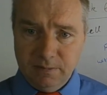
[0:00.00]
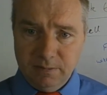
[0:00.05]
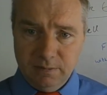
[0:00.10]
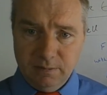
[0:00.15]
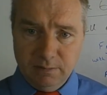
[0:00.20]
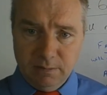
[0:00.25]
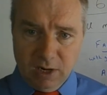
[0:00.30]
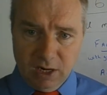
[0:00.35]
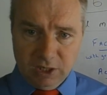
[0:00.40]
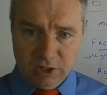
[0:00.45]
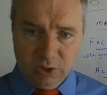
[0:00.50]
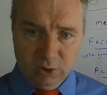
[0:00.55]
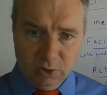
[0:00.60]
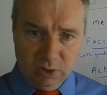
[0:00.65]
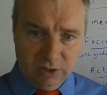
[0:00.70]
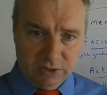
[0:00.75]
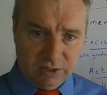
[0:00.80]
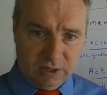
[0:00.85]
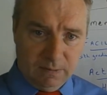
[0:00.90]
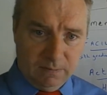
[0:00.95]

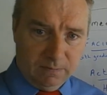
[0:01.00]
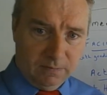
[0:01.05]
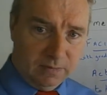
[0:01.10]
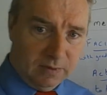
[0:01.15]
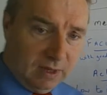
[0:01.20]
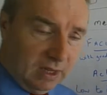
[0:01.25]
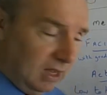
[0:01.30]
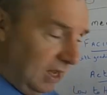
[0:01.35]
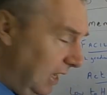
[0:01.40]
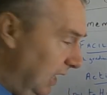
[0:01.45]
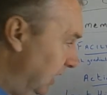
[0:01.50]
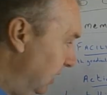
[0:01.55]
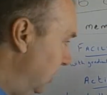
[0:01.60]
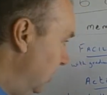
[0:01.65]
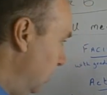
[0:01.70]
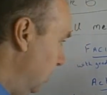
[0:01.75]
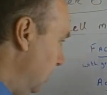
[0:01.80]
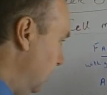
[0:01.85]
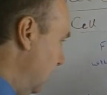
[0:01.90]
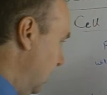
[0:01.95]
molecules
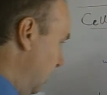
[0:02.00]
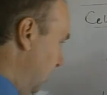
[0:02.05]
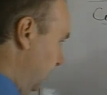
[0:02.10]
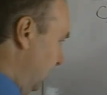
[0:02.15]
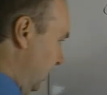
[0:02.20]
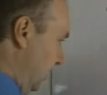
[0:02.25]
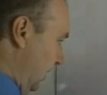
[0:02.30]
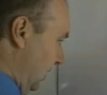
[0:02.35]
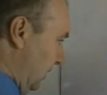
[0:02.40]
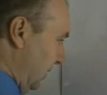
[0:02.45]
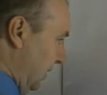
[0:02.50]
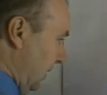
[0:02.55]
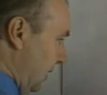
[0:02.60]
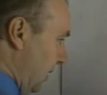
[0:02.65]
into nerve cells.